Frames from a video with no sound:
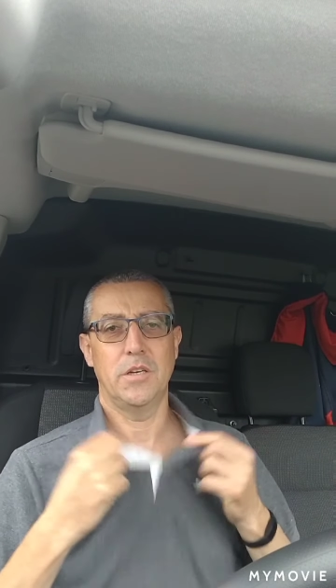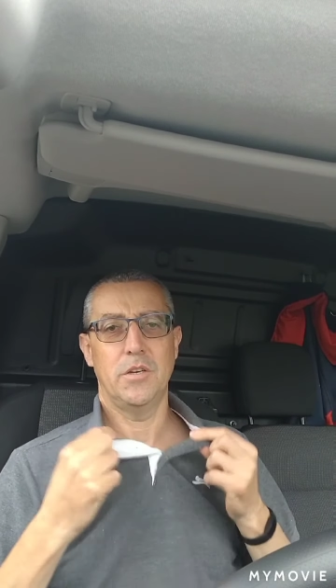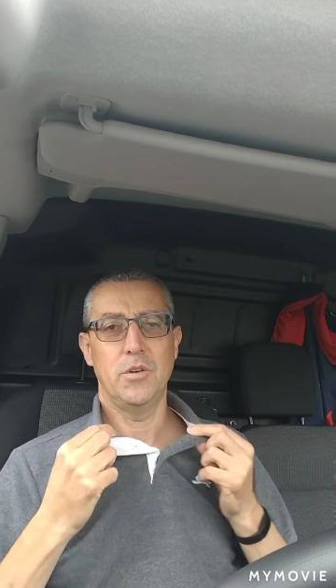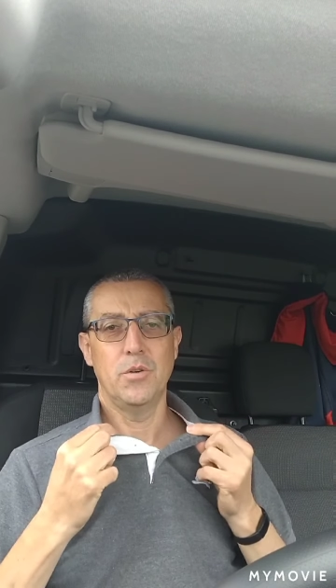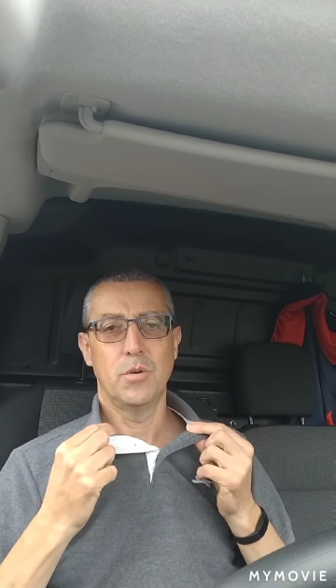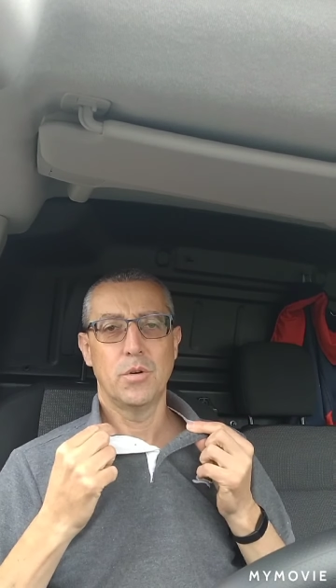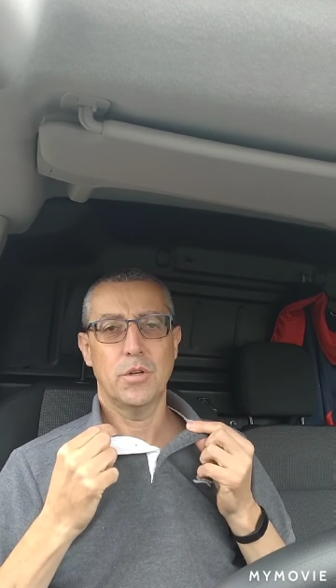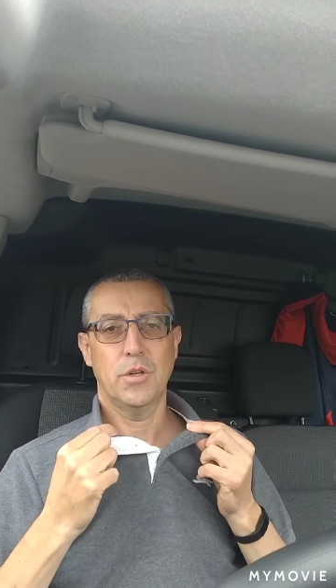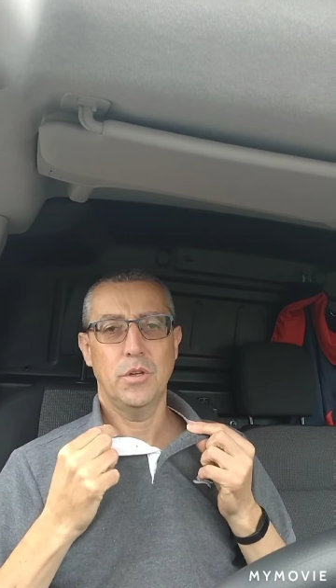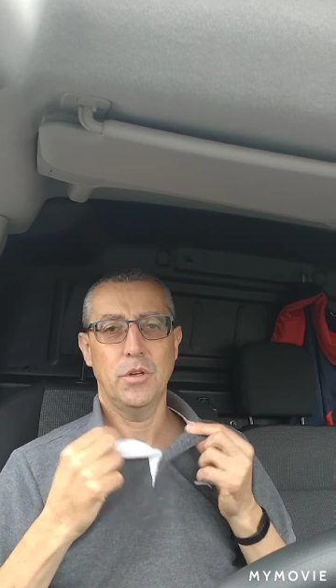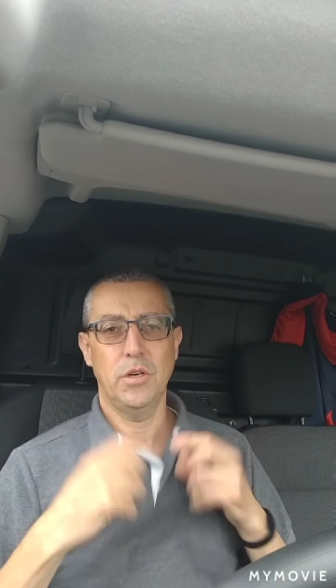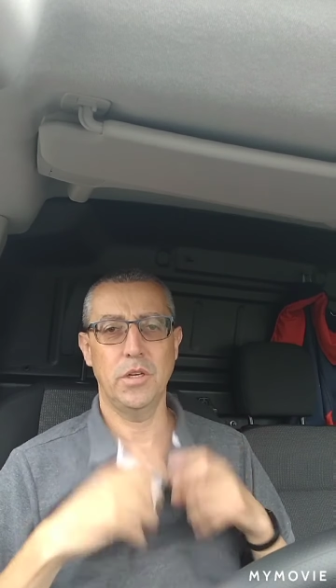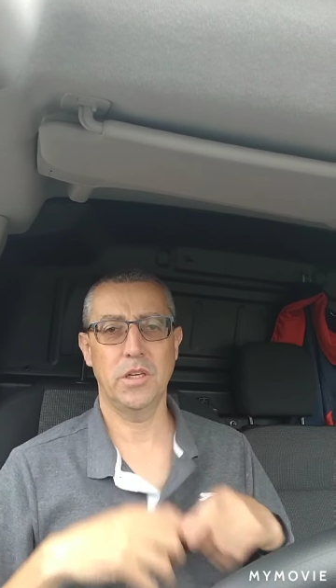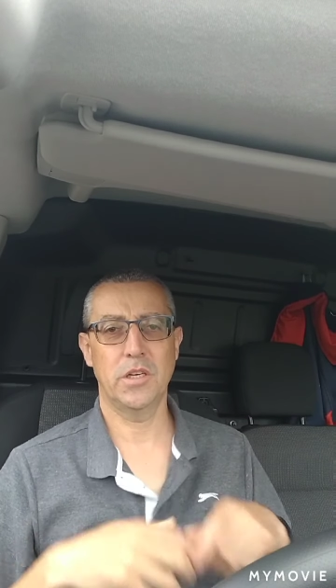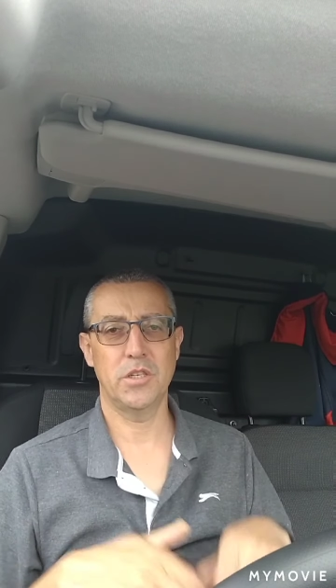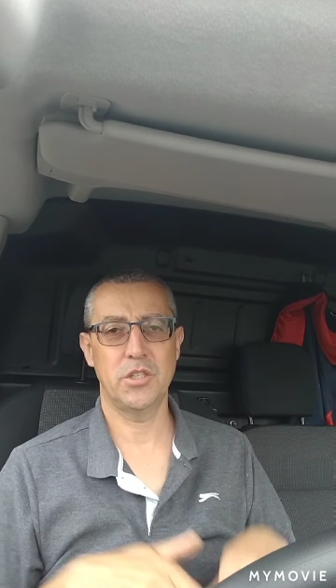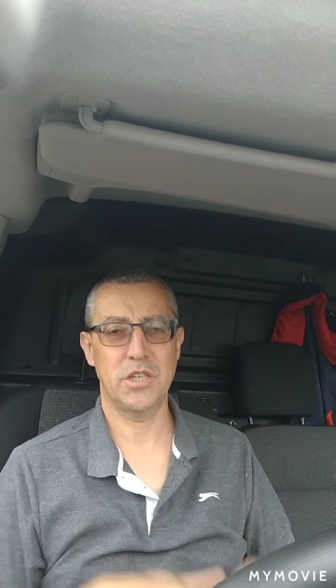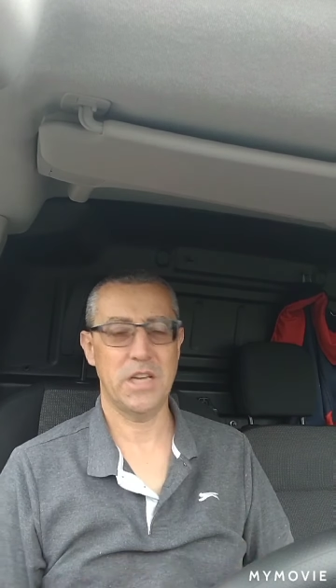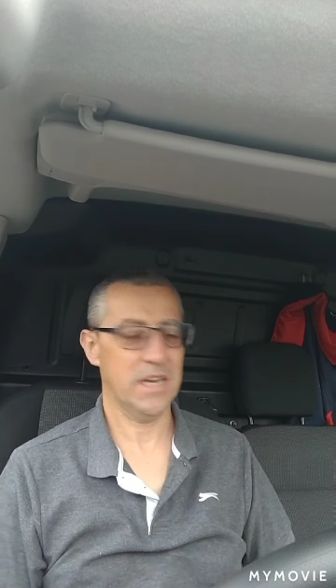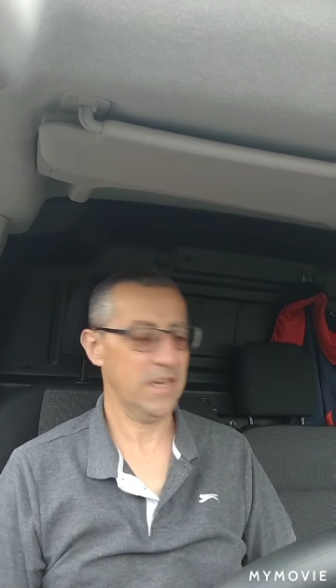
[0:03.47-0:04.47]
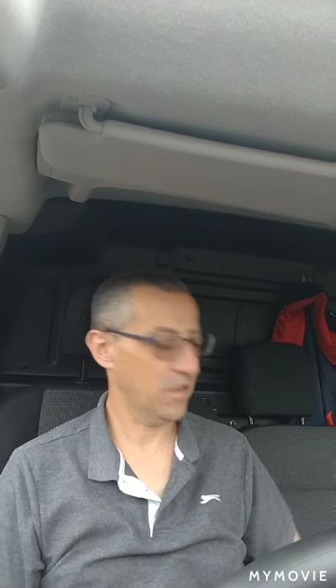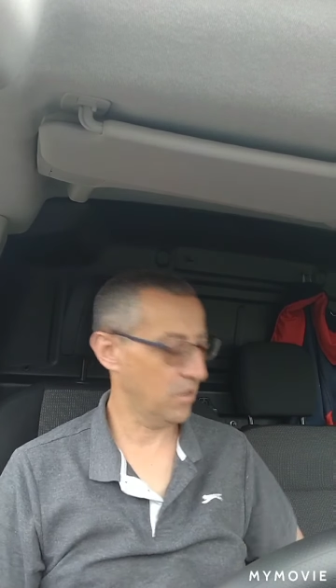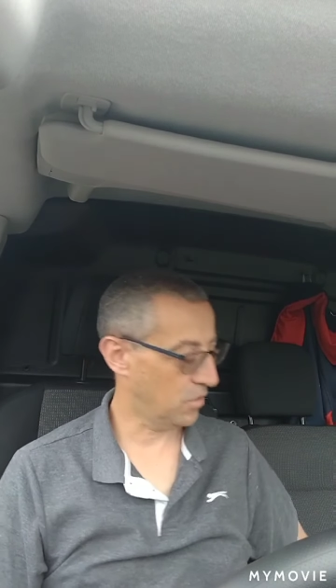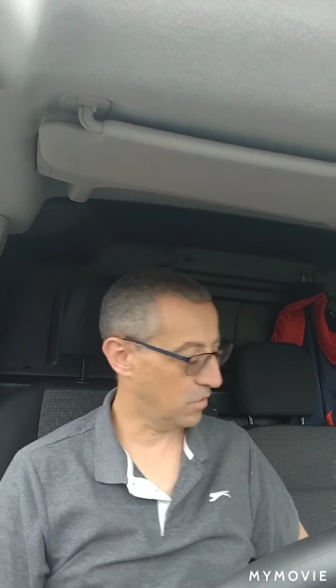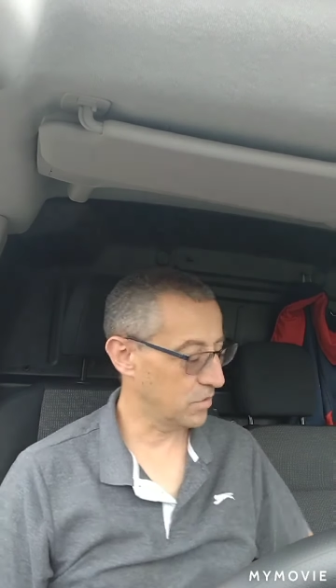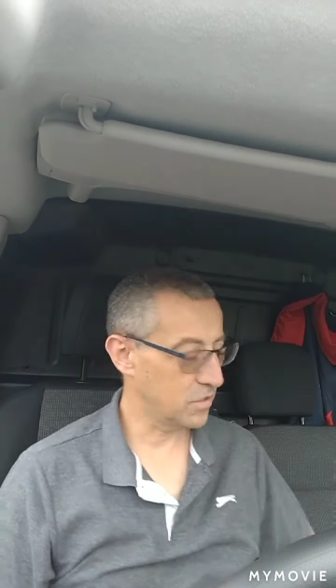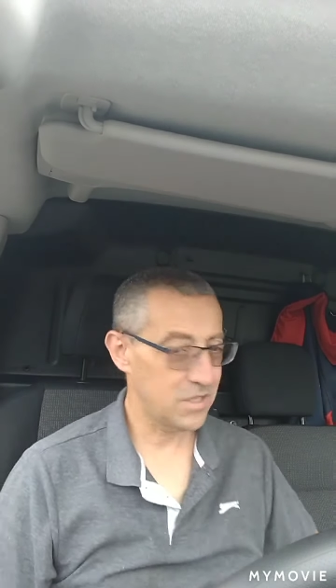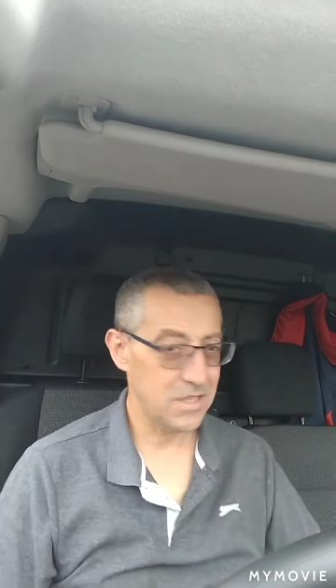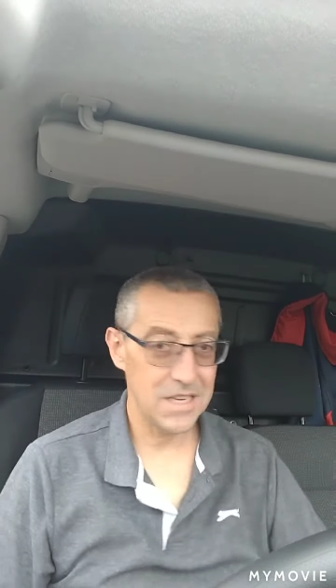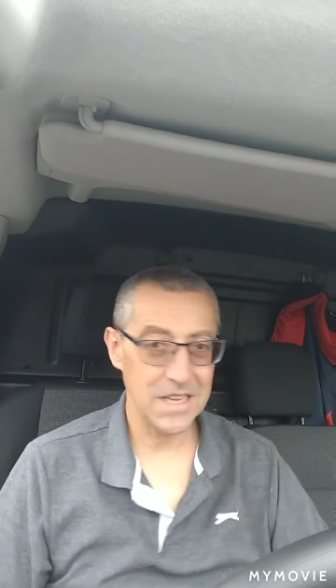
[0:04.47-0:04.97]
No courier jacket
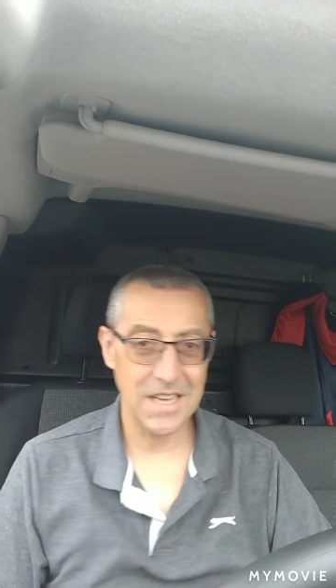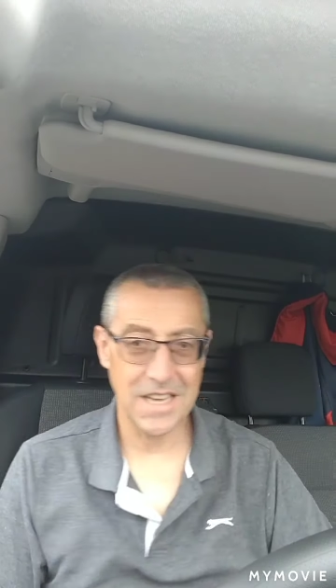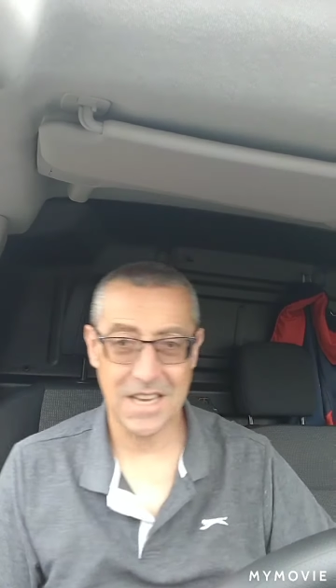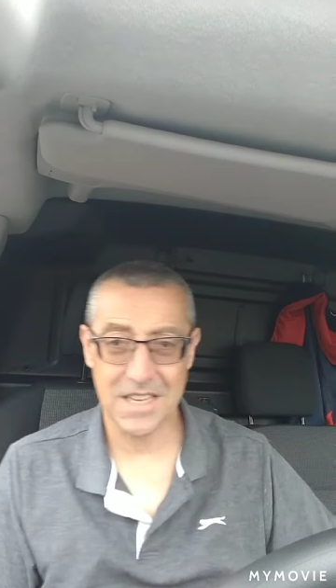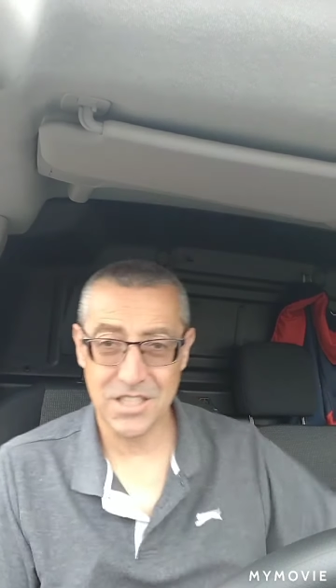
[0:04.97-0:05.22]
on today